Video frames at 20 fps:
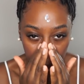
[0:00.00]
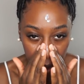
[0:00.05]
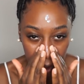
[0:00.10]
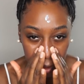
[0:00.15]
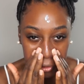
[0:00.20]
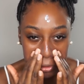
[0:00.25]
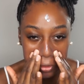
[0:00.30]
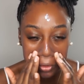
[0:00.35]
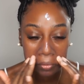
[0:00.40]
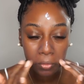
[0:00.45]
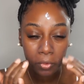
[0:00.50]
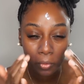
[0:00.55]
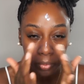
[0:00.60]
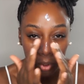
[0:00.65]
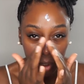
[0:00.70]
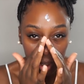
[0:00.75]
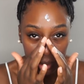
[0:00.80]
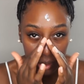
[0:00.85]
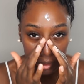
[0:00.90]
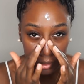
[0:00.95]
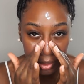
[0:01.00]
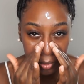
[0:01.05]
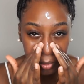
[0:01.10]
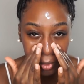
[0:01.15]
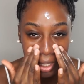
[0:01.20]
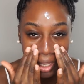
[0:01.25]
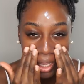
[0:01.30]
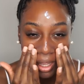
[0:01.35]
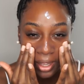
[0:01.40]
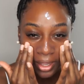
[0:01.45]
and I'm not putting this in
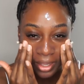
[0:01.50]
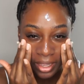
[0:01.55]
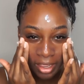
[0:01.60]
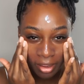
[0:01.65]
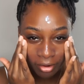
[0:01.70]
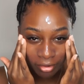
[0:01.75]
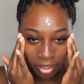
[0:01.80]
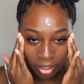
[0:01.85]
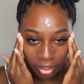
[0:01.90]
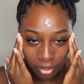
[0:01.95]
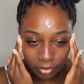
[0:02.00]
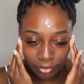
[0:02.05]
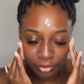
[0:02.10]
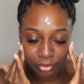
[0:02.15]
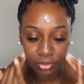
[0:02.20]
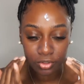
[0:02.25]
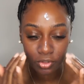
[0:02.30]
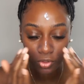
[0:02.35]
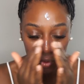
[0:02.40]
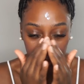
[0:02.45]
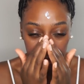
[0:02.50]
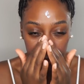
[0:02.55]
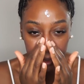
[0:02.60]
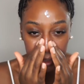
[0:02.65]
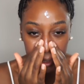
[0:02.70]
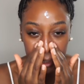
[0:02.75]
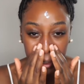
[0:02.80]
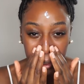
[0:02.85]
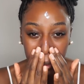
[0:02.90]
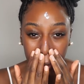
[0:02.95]
my eye area because
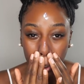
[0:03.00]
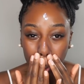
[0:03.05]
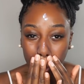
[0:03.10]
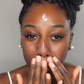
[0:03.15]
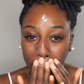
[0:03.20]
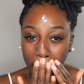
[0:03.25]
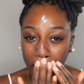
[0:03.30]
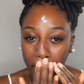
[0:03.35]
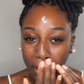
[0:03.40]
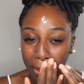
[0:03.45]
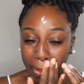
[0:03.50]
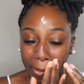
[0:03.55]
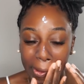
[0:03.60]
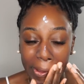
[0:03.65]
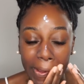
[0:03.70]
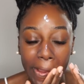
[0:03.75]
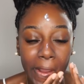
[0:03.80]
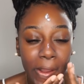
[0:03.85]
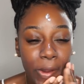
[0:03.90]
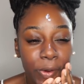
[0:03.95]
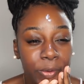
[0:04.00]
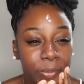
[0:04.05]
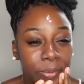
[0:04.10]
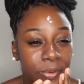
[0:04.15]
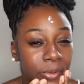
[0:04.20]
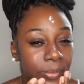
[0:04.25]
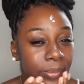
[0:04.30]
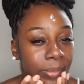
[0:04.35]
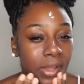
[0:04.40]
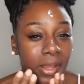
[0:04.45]
normally I would
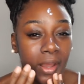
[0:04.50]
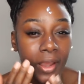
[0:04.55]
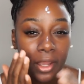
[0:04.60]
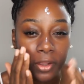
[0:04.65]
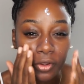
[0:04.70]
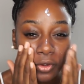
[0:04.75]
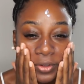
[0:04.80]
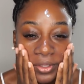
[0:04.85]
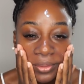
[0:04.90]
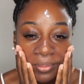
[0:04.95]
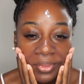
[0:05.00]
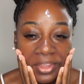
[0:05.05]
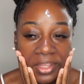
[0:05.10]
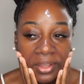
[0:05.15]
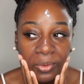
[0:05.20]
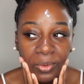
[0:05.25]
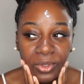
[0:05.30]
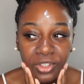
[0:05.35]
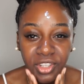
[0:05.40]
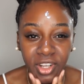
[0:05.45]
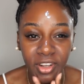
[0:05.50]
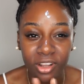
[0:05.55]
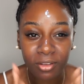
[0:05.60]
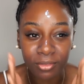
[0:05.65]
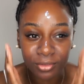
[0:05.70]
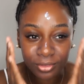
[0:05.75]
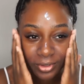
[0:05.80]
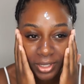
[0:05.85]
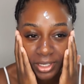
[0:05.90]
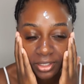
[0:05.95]
put my eye cream there, which I
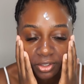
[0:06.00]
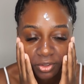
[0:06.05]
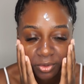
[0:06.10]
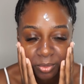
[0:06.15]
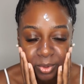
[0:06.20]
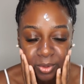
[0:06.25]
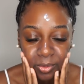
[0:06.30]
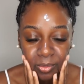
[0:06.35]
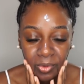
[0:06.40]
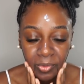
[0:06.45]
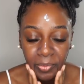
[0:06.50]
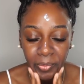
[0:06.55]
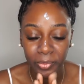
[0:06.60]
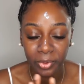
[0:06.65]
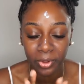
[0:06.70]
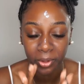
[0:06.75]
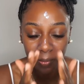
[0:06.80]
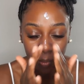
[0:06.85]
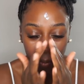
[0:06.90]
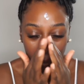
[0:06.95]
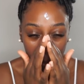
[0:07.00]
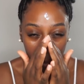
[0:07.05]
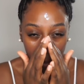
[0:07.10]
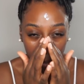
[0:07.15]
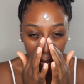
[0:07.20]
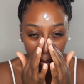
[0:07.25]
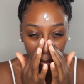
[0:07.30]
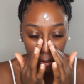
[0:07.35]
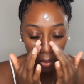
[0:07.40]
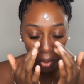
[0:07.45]
can't find at the moment, but
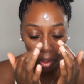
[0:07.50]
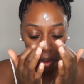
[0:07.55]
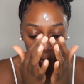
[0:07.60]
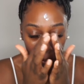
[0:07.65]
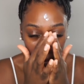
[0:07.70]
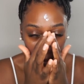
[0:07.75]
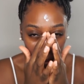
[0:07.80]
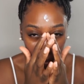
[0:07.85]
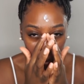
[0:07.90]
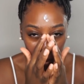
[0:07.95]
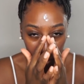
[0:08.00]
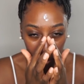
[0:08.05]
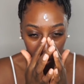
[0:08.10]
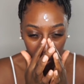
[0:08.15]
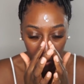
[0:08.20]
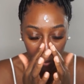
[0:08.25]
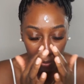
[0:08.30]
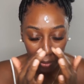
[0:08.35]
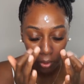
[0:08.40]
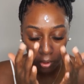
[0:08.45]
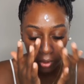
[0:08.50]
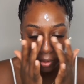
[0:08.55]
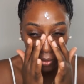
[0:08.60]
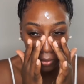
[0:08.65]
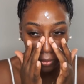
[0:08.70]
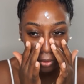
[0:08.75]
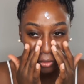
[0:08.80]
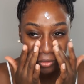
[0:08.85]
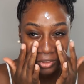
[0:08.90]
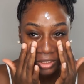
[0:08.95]

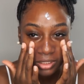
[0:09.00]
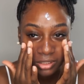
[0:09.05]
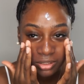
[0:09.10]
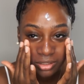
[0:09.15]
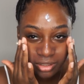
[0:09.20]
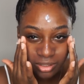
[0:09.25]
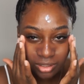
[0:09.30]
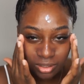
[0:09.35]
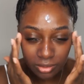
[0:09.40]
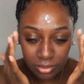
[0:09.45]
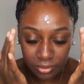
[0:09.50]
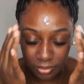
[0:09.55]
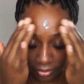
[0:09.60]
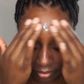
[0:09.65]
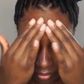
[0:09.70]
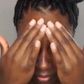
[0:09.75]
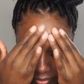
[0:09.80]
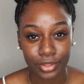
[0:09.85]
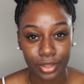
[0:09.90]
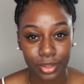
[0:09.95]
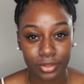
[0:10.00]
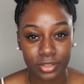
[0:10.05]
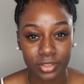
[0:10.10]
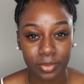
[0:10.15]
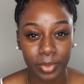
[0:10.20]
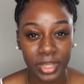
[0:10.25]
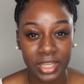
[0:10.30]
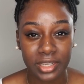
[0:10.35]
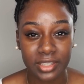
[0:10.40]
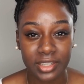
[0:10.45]
no worries. So
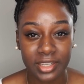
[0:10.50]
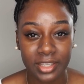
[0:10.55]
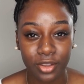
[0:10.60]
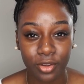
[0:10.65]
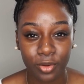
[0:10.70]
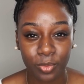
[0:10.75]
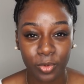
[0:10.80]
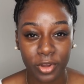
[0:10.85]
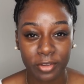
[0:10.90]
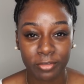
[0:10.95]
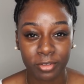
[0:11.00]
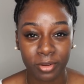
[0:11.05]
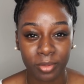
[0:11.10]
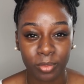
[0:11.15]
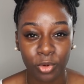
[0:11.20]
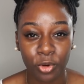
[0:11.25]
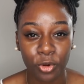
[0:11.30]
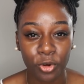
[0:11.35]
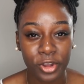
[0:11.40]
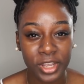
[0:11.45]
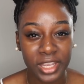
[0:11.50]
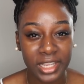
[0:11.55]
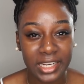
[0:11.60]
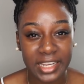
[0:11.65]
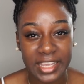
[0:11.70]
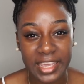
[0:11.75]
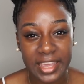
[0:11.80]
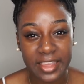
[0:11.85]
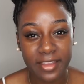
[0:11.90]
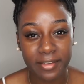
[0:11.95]
depending on whether I'm
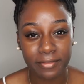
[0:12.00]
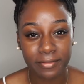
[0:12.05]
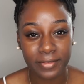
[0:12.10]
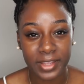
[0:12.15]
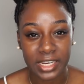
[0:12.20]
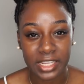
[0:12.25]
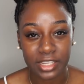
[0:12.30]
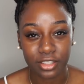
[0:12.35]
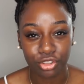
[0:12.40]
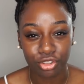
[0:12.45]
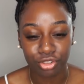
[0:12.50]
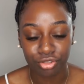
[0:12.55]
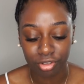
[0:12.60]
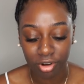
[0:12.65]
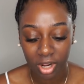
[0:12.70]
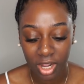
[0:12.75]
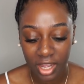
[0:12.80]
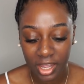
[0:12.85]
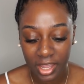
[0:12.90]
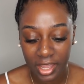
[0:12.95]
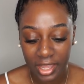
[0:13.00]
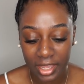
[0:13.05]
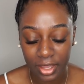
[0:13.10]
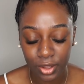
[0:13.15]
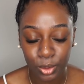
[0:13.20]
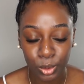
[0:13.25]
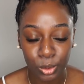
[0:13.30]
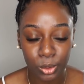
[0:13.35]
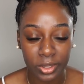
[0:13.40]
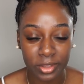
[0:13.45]
oily, feeling dry,
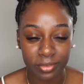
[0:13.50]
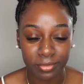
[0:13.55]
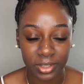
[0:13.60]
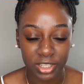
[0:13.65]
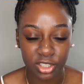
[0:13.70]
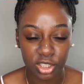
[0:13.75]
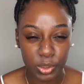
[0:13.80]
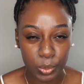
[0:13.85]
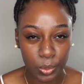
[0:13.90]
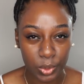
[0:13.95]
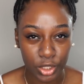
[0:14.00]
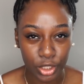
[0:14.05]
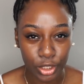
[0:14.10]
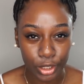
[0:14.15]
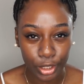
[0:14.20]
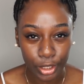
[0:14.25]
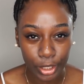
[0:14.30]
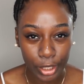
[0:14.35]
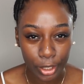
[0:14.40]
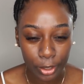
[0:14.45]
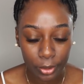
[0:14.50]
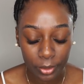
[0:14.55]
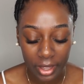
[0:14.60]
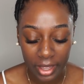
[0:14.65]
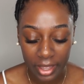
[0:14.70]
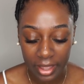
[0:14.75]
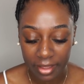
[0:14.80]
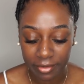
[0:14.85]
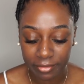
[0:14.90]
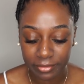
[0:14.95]
or if I just want to glow,
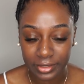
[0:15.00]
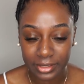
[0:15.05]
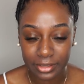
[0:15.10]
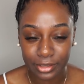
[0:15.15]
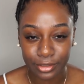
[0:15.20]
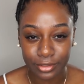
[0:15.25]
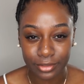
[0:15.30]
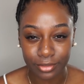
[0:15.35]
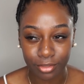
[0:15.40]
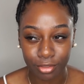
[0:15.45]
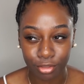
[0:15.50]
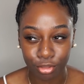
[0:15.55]
I have